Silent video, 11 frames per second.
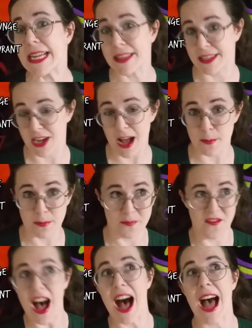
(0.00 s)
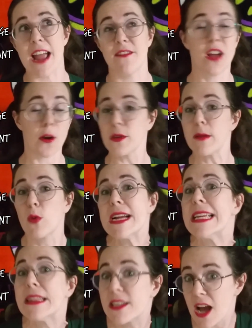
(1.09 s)
the top 5, not only breaking
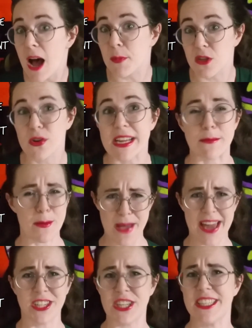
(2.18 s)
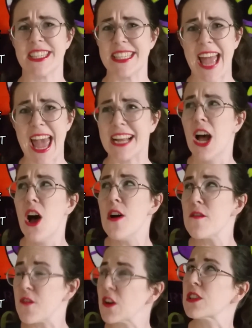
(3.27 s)
the top 3, but managing to snag
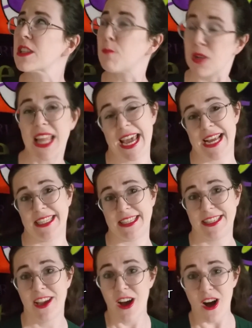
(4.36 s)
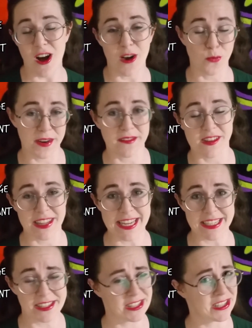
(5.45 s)
1st place on one of the
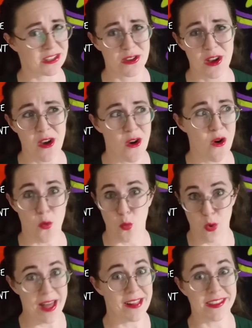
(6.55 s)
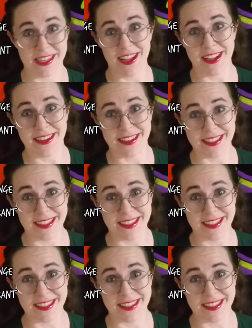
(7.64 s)
lists. Well done.